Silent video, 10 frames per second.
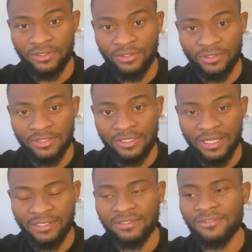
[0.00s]
You
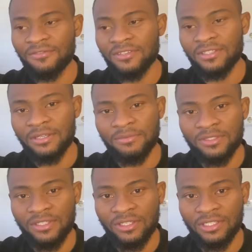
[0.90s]
understand? The first step is
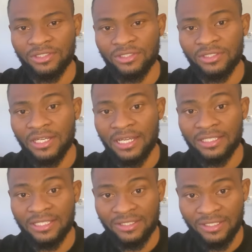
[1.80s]
intention and
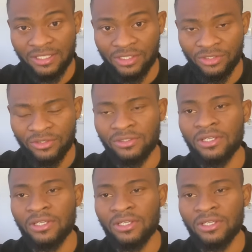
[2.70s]
destination.